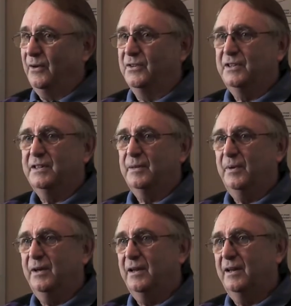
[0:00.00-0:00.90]
She said,
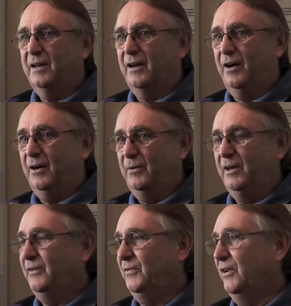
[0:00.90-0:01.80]
but I
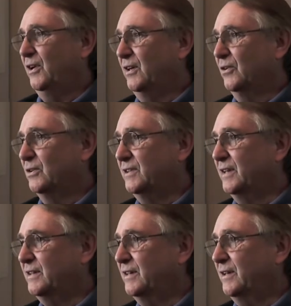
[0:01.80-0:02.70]
really feel like God's
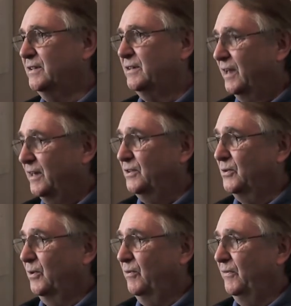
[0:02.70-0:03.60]
asking us to get
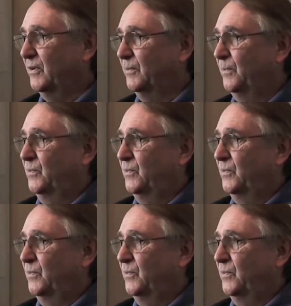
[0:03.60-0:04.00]
into a river.